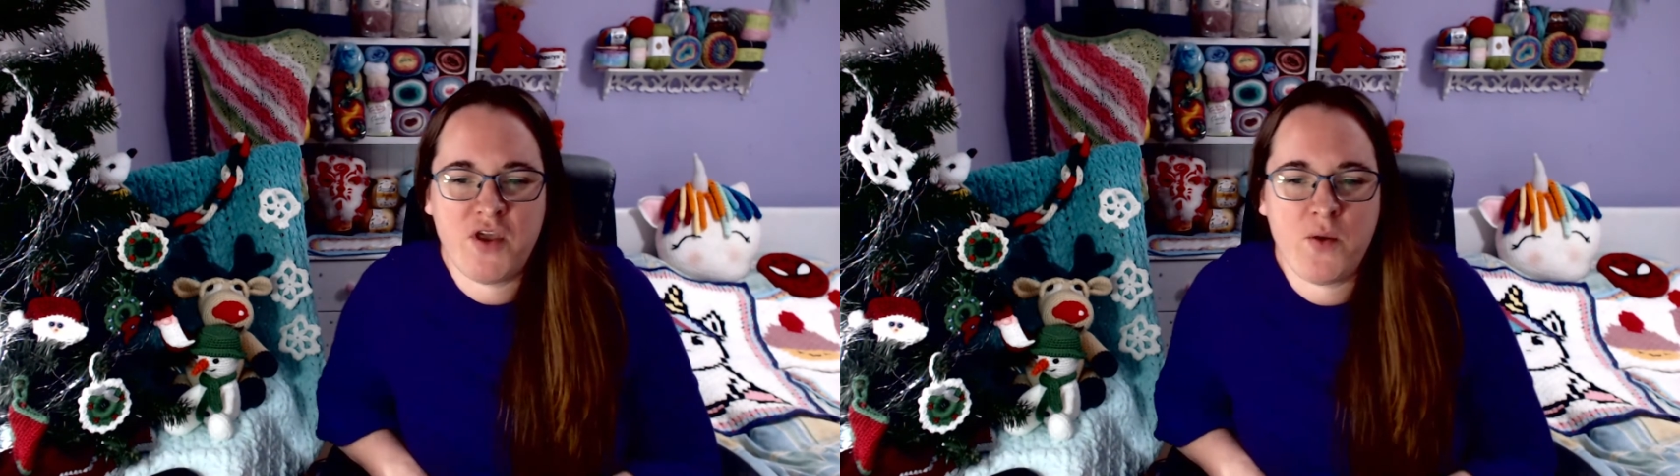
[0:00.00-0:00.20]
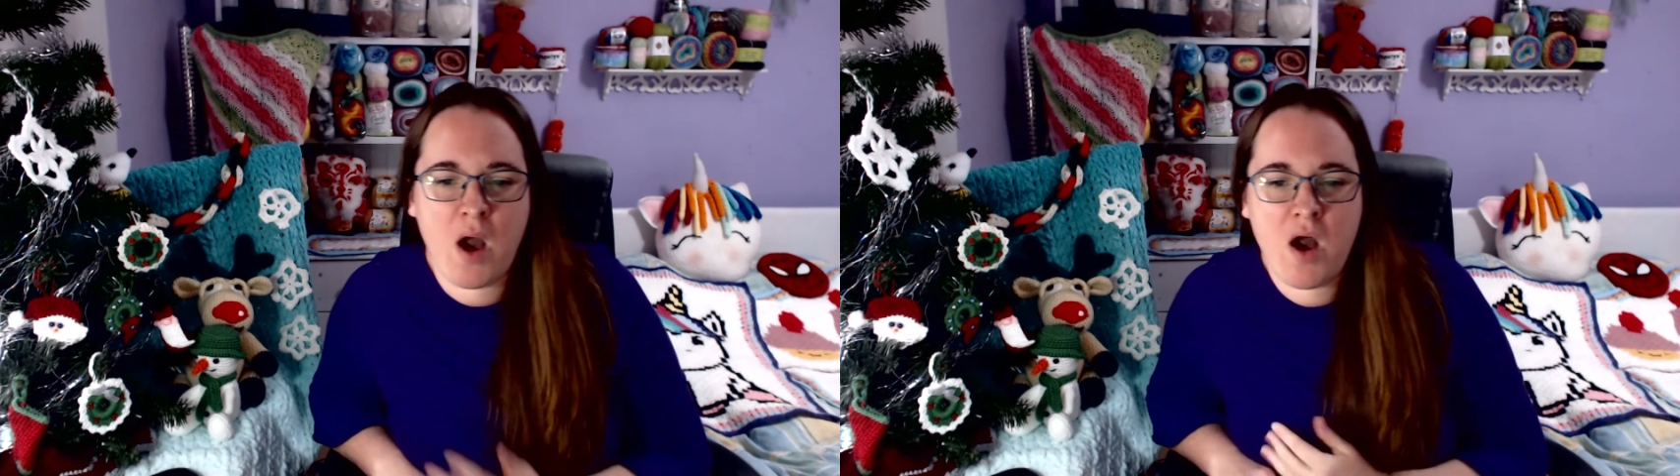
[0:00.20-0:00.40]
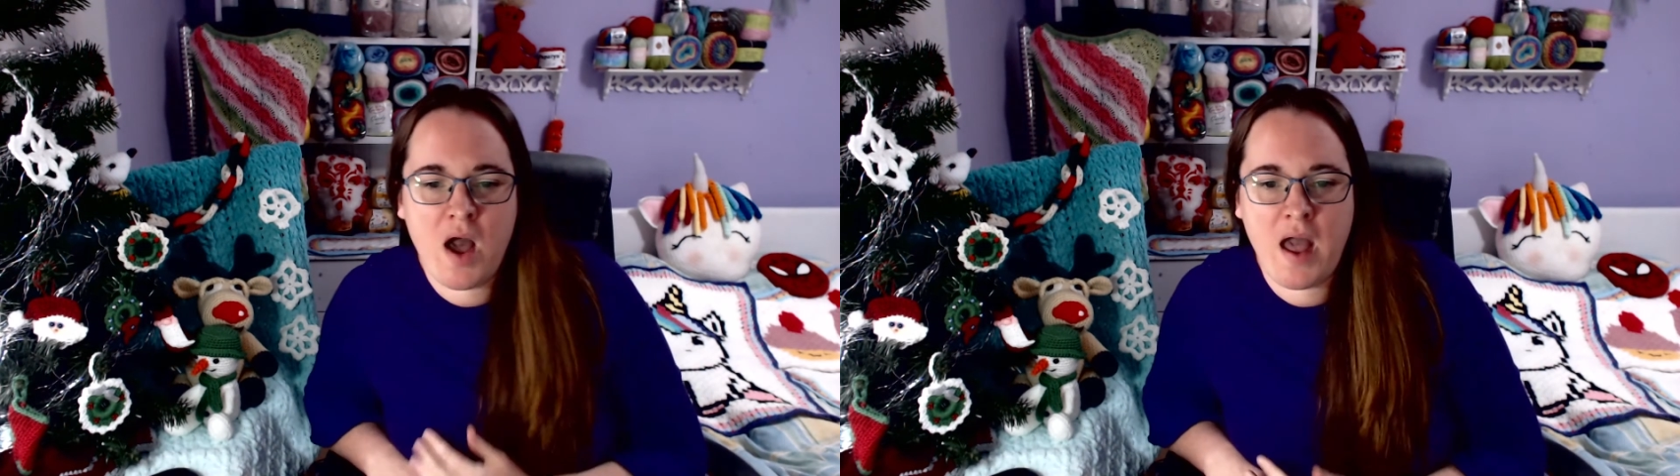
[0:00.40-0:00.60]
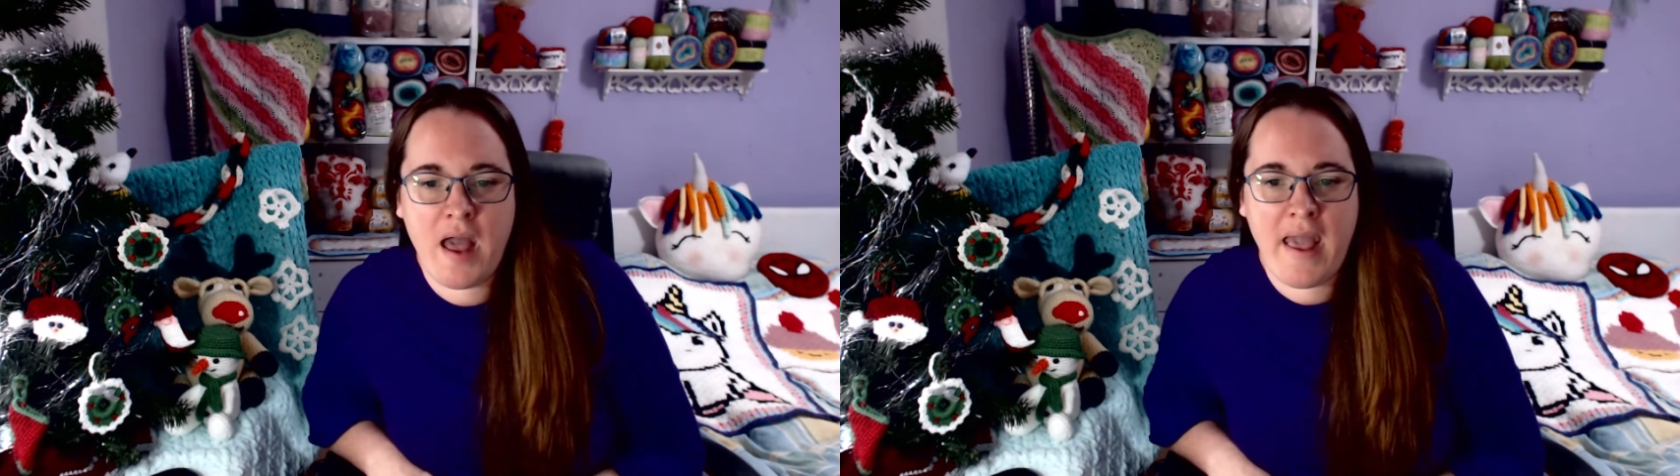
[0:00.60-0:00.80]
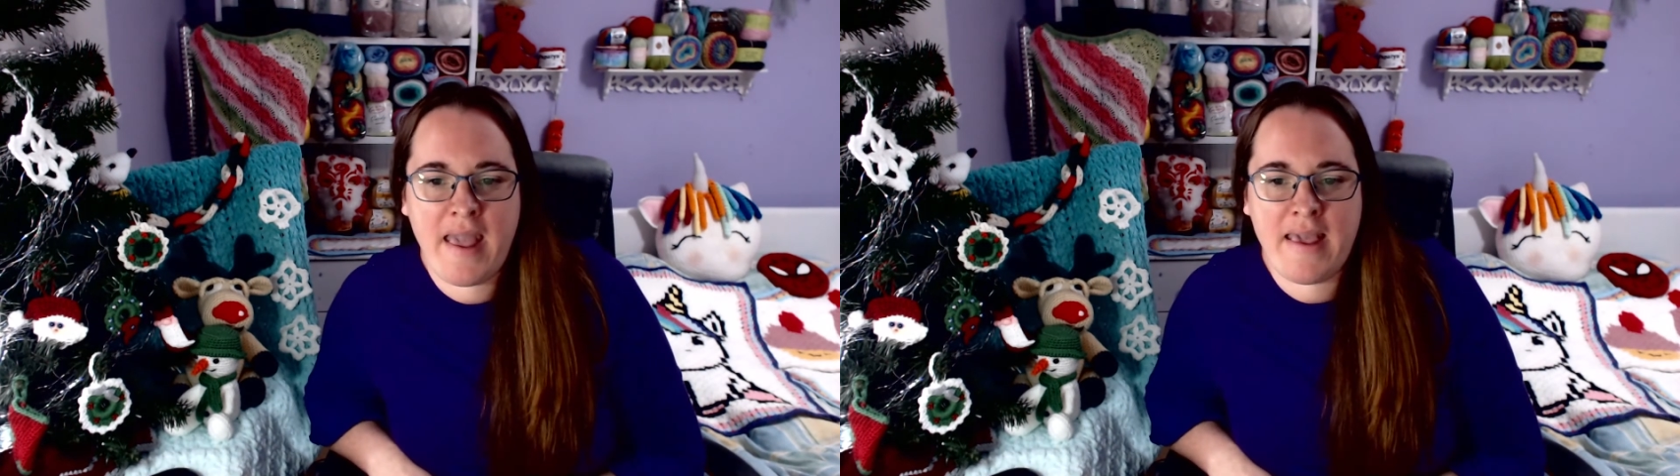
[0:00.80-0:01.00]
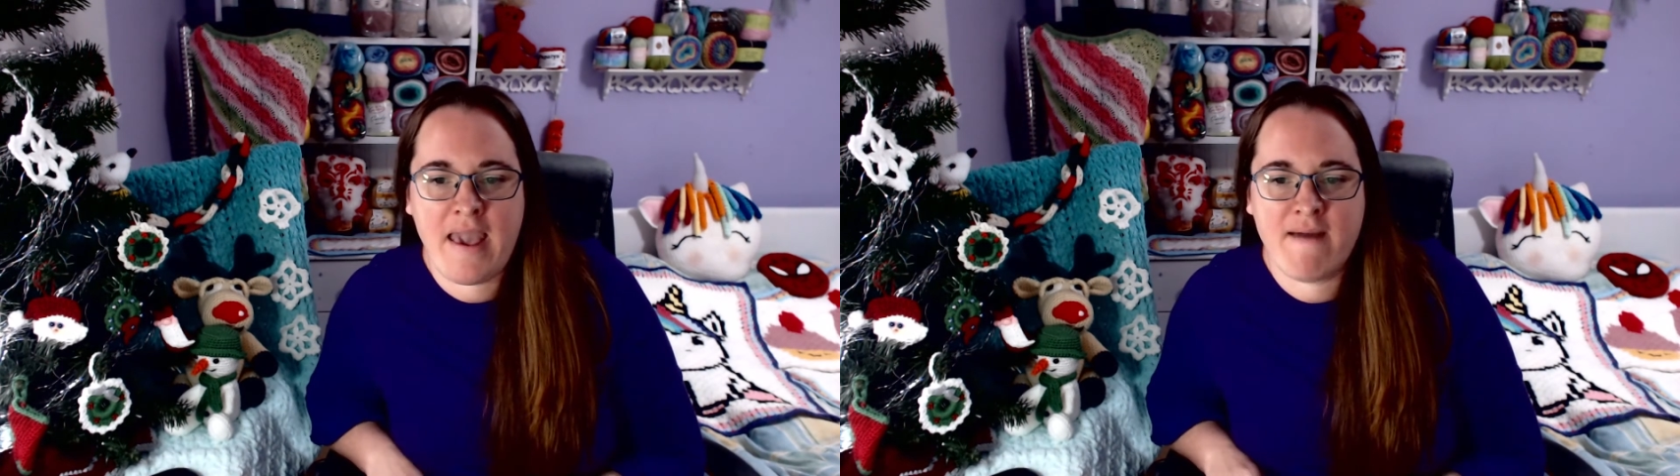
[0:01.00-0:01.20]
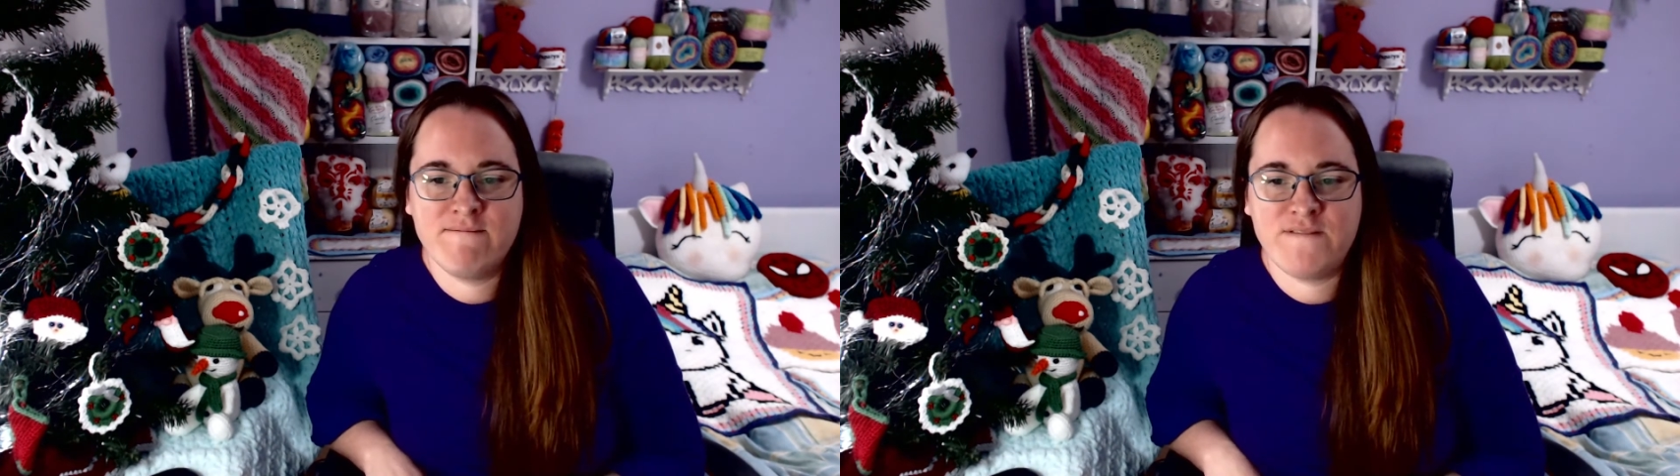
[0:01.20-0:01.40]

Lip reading: you are a